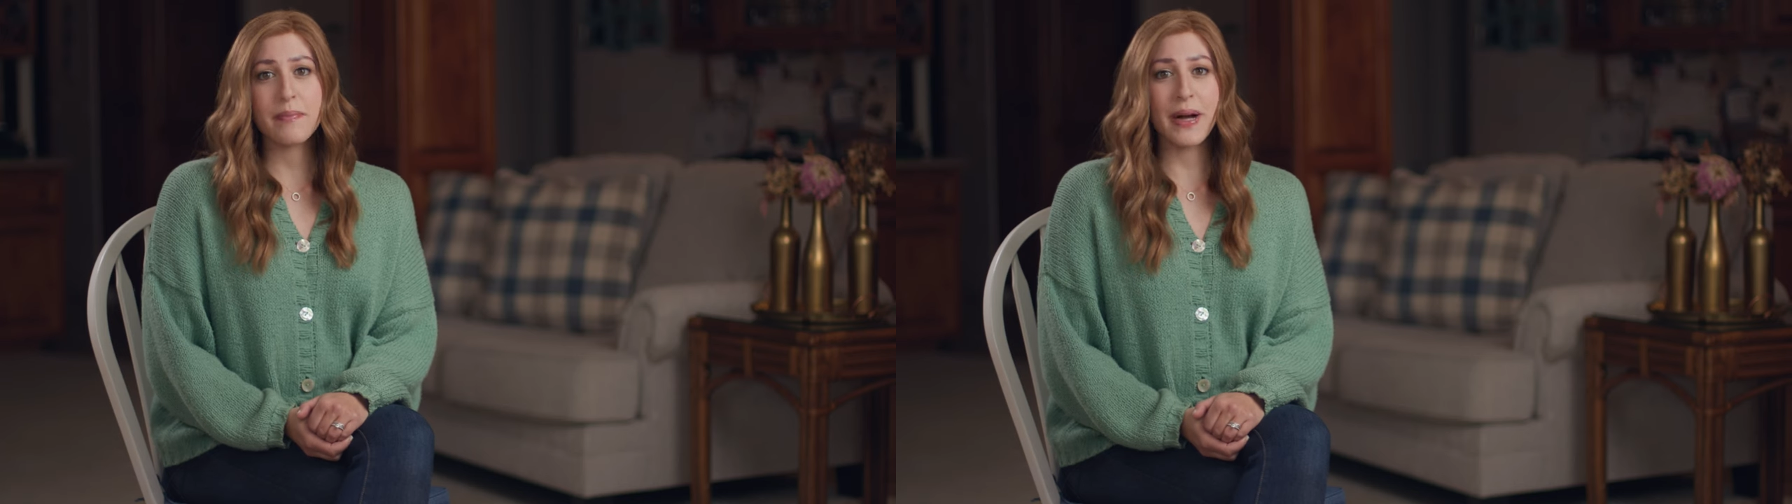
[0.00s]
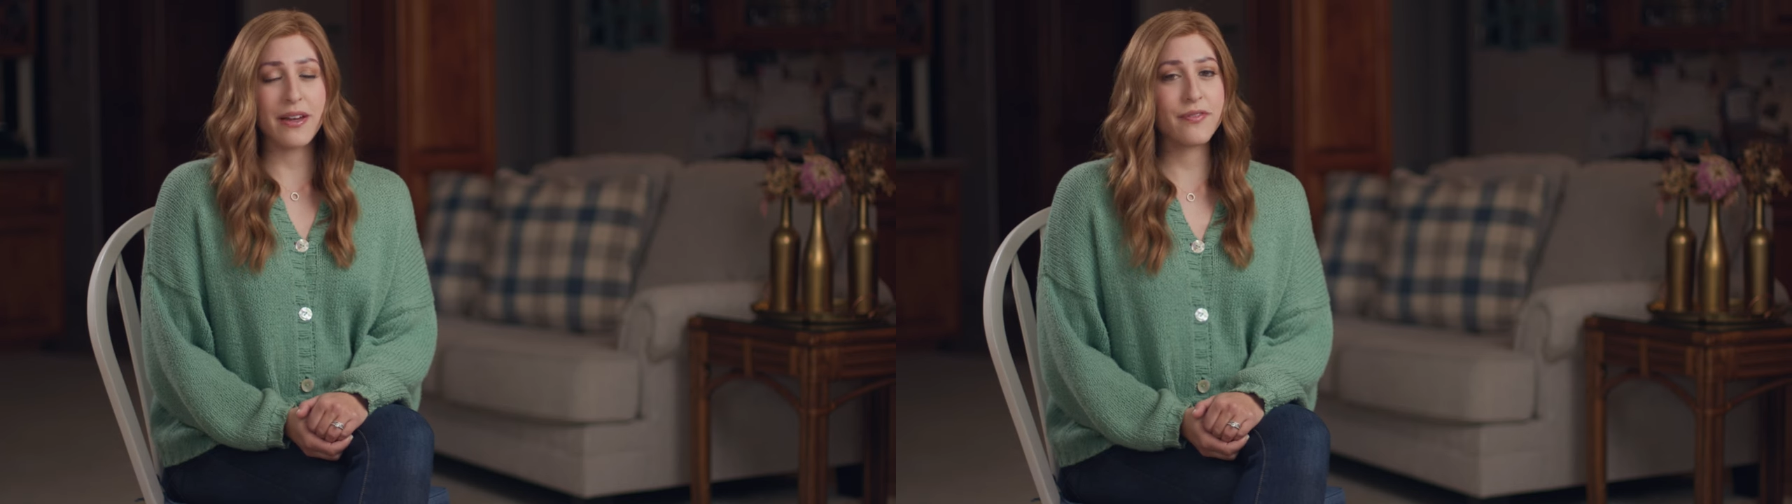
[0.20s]

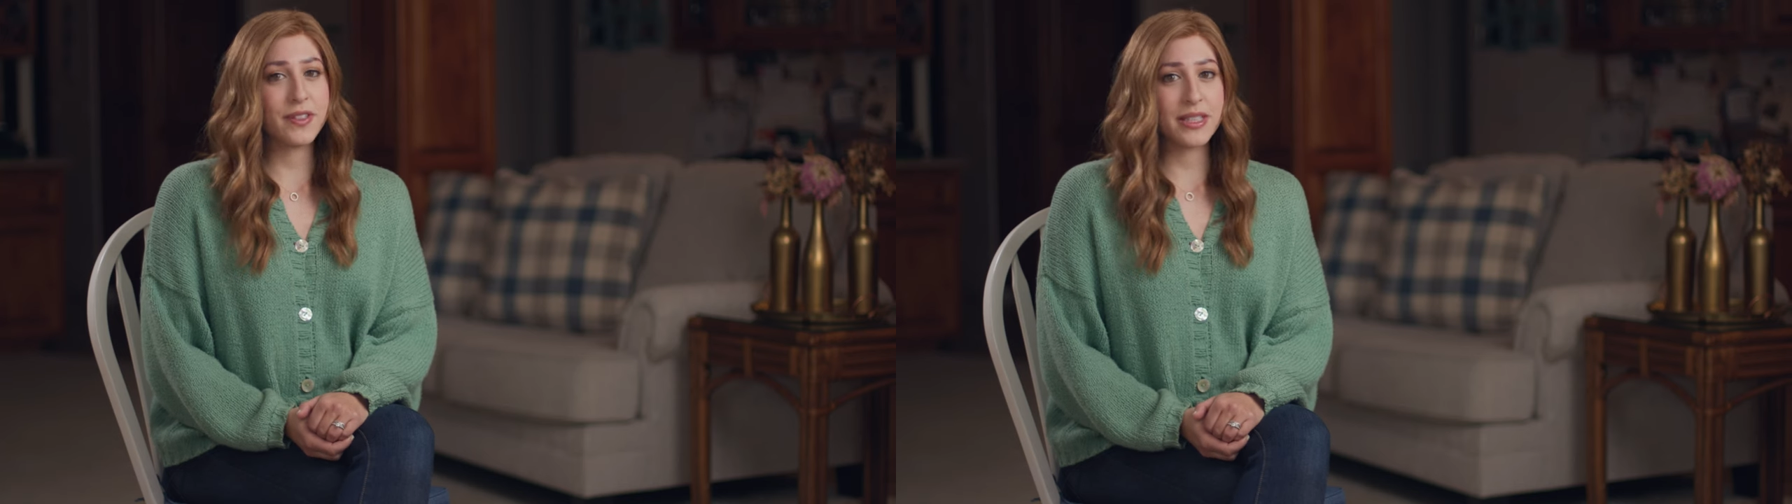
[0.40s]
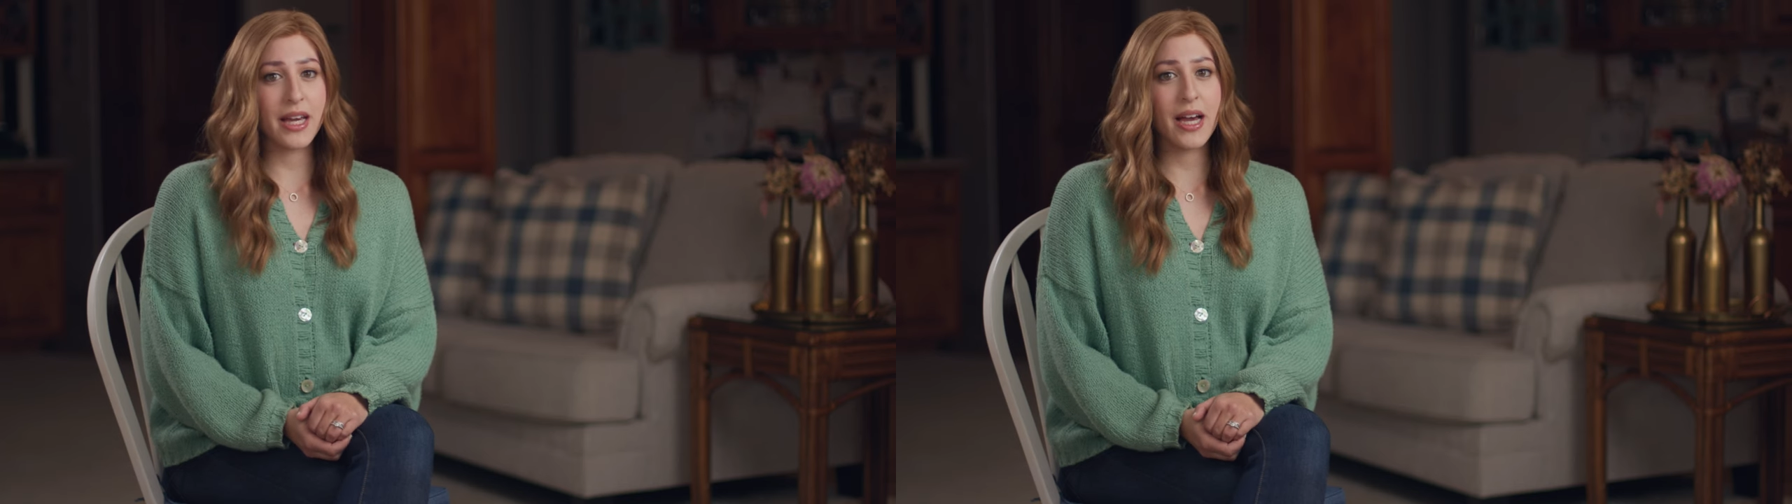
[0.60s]
by
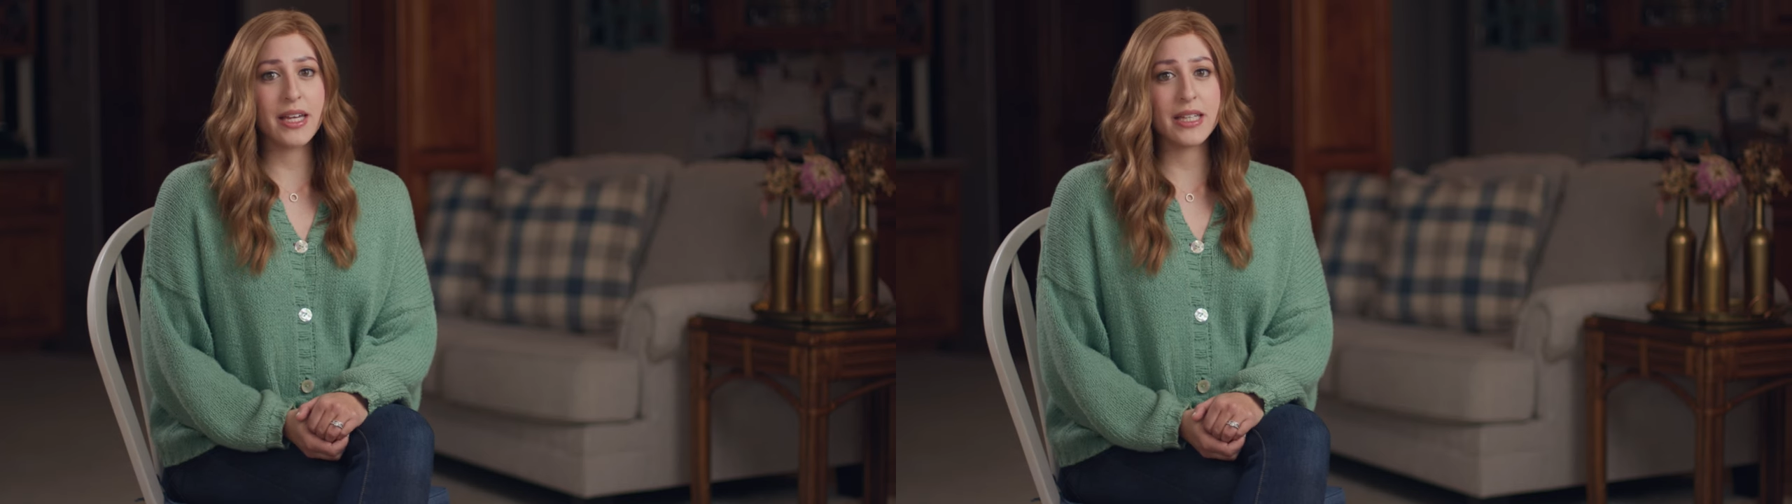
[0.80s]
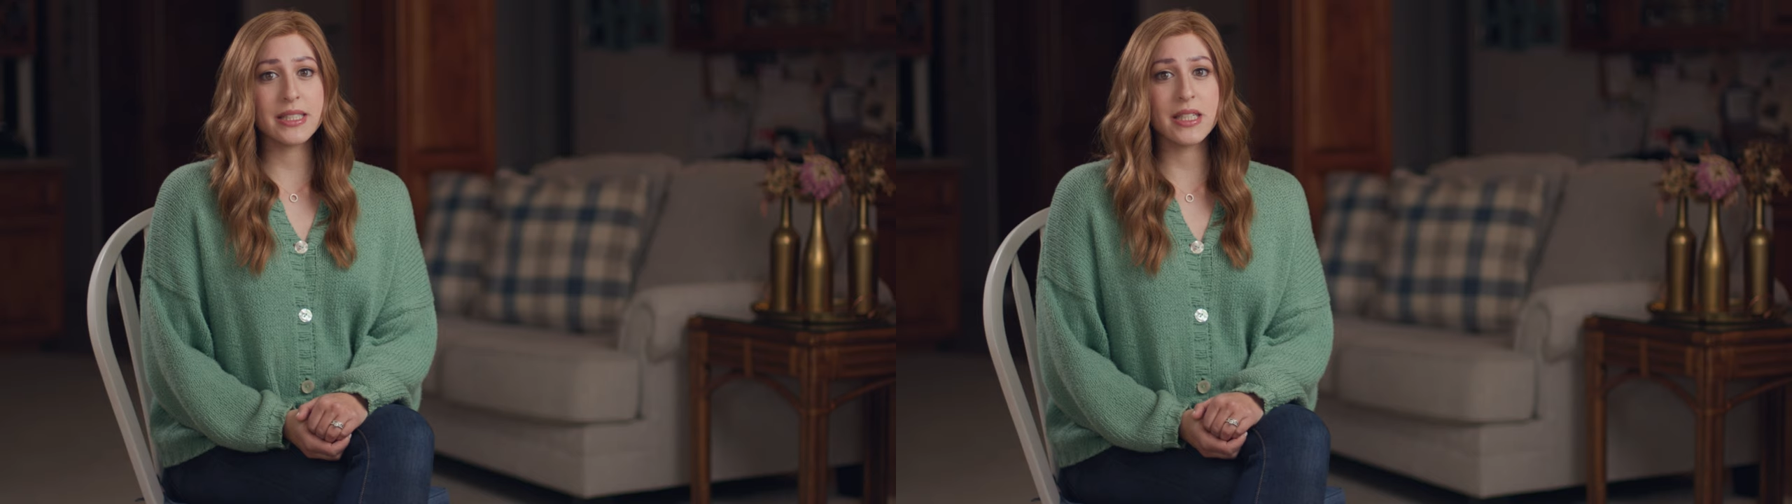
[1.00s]
Follea
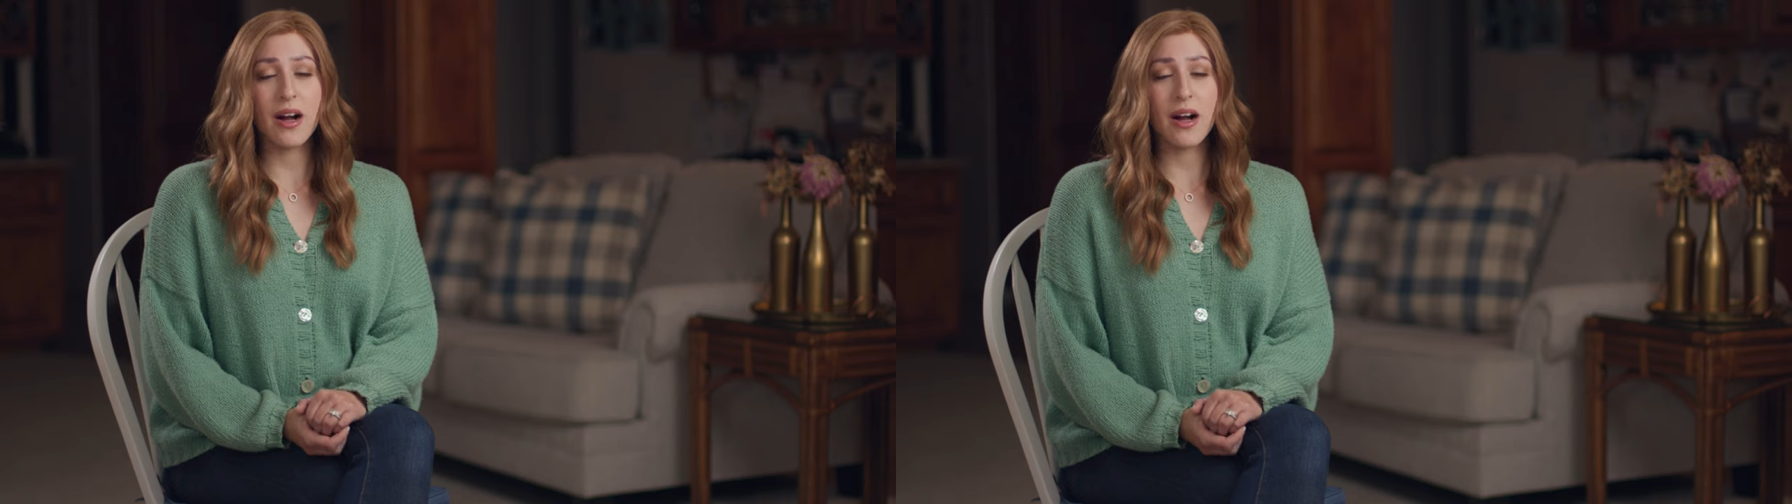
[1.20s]
is